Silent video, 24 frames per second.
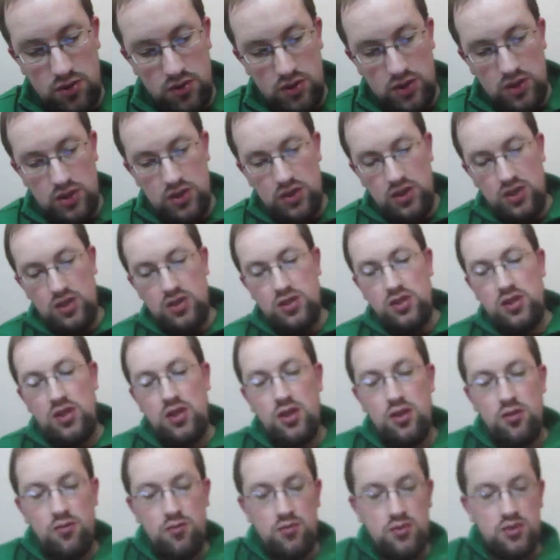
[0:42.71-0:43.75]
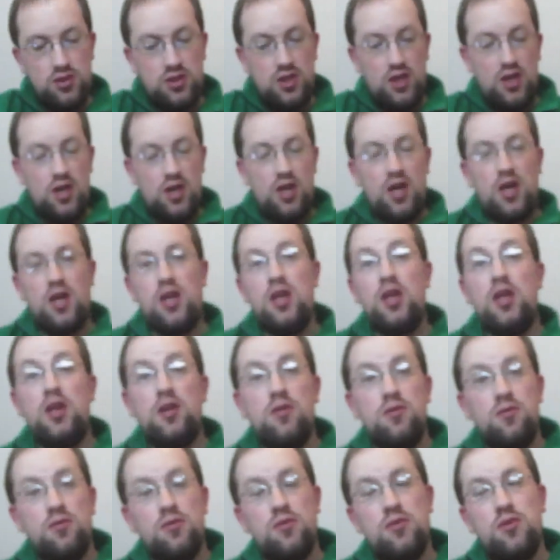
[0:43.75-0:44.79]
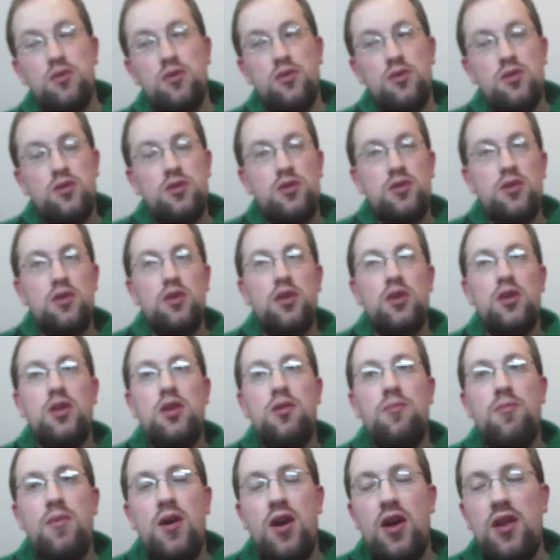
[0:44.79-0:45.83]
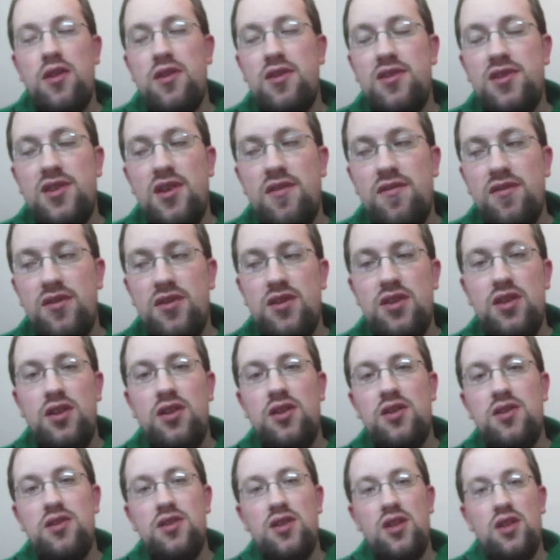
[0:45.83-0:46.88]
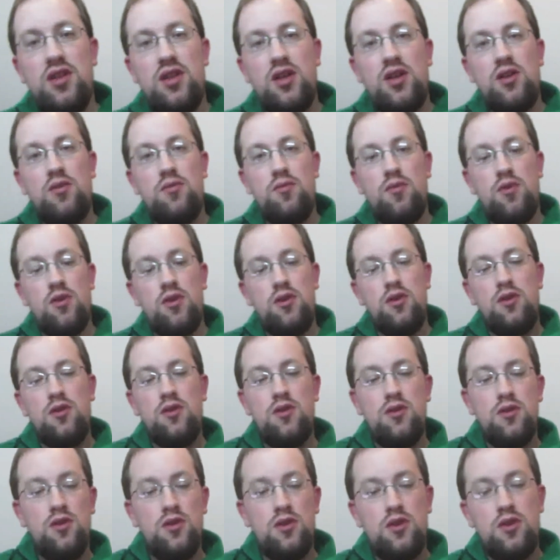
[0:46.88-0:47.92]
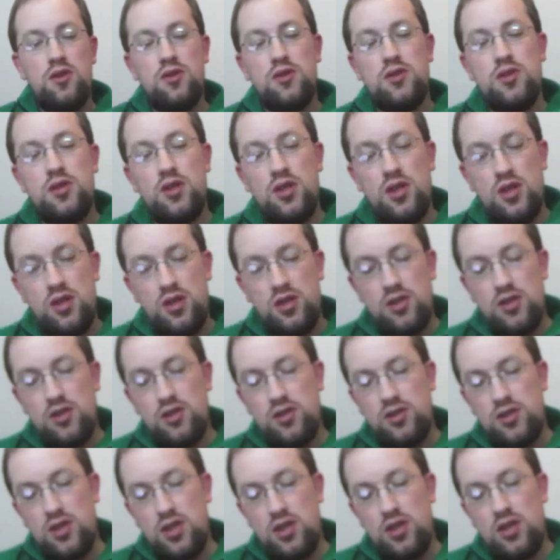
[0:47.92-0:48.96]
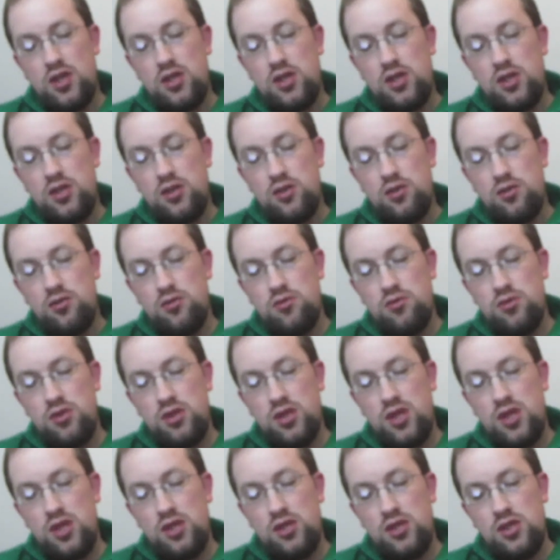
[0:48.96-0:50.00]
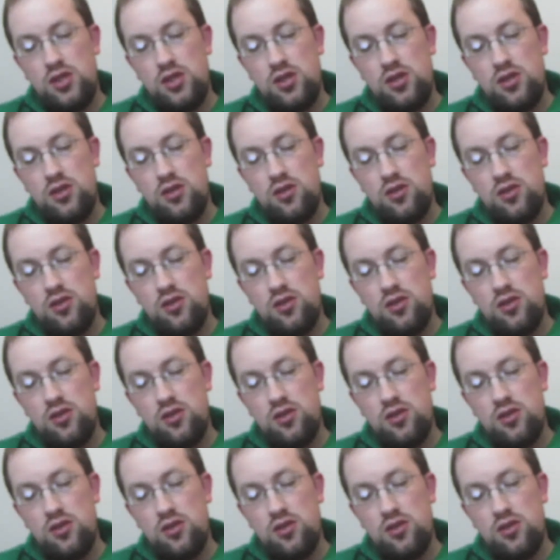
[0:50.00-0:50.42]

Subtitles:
the 16th was day 90. So the math: 17th is day 91. Today is day 92, the 18th.